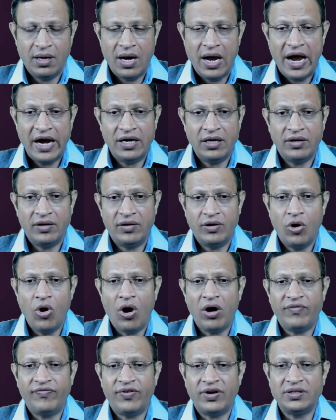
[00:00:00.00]
and
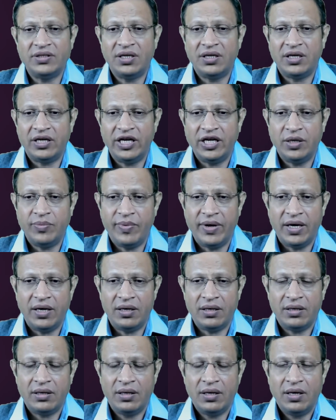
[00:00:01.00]
got further treatment
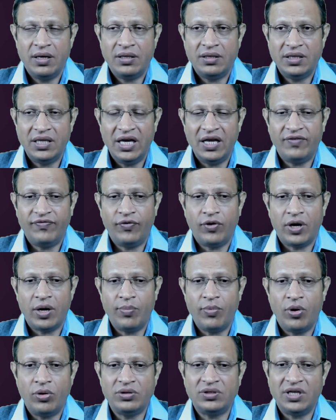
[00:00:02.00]
there for
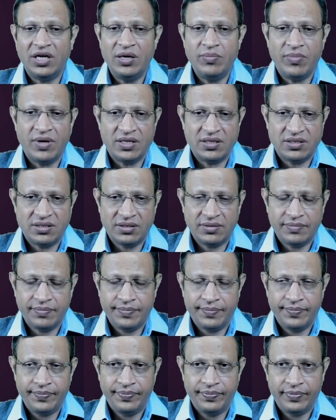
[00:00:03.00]
about three months.
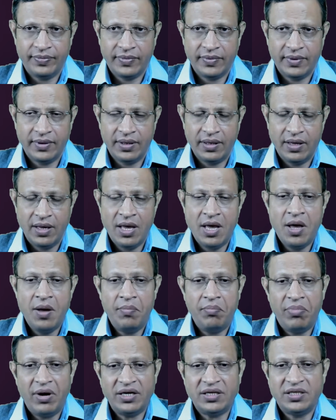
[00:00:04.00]

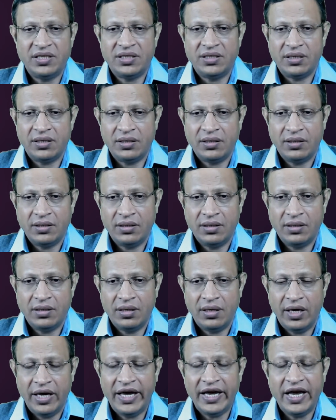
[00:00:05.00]
But
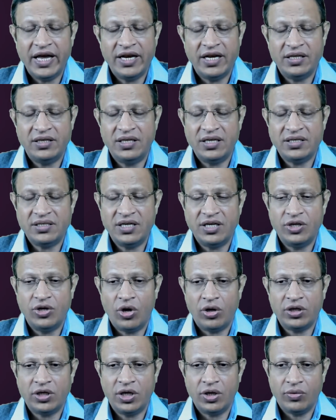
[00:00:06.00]
again, it, this did
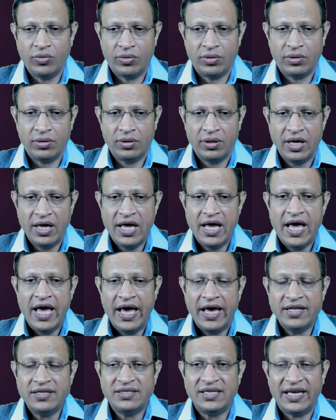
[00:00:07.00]
not cure.
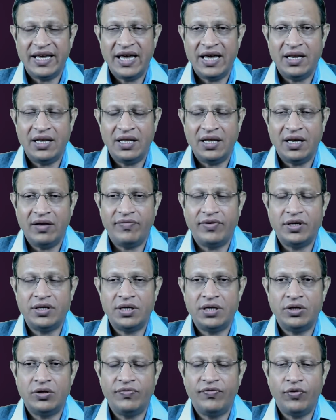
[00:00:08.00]
Hence, again, he
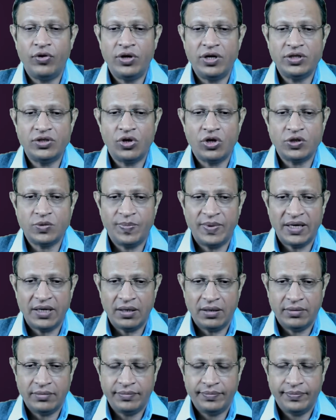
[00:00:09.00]
reverted to Fortis Hospital.